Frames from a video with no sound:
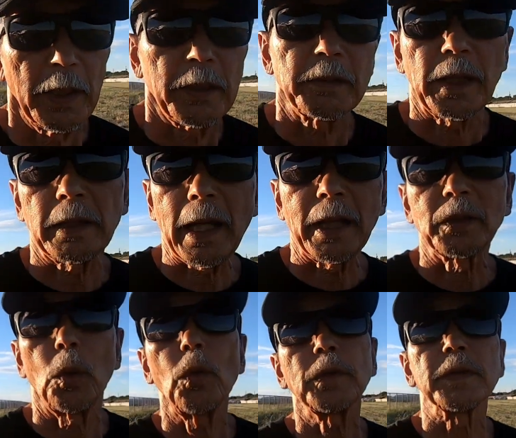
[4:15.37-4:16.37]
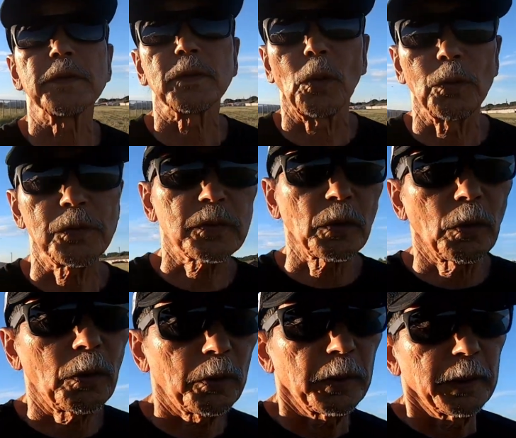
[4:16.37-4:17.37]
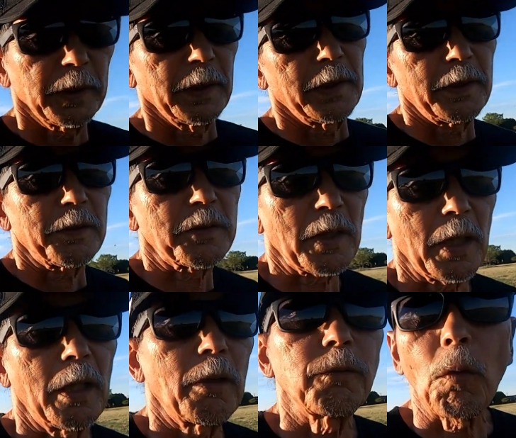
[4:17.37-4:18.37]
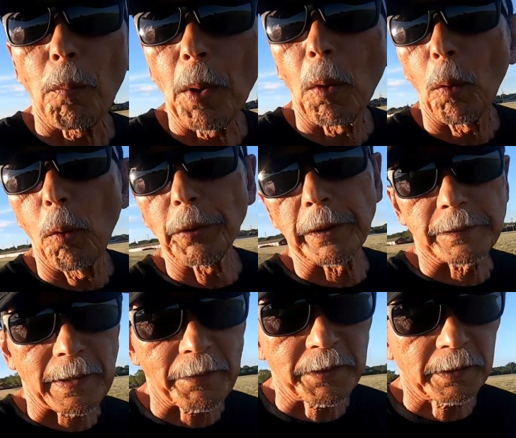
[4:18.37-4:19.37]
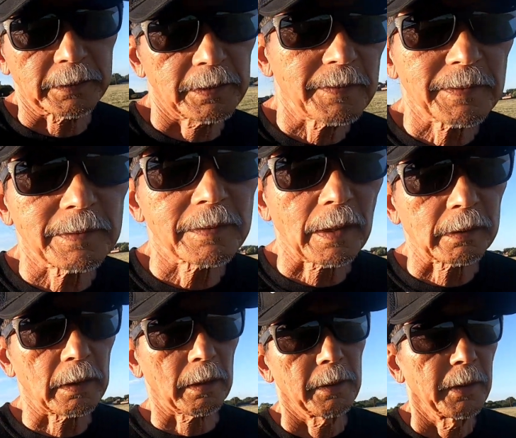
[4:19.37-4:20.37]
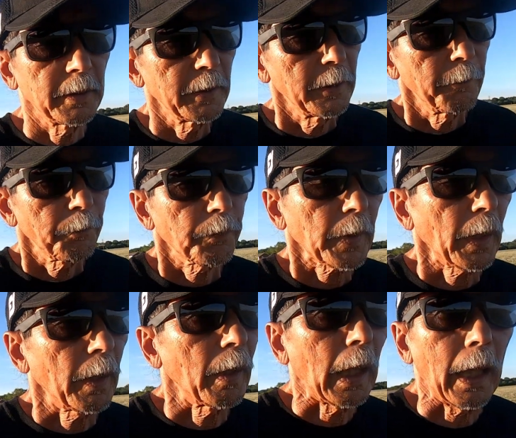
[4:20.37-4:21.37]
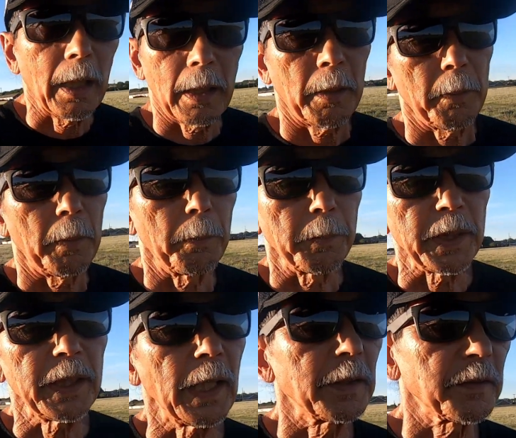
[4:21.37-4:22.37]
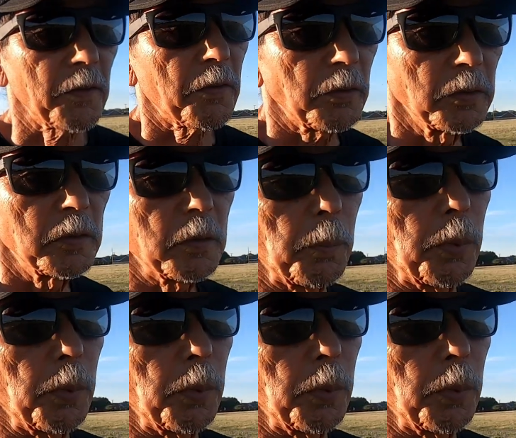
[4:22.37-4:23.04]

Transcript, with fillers: Then I noticed also the former owners, I think this is like a, uh, uh, me as the third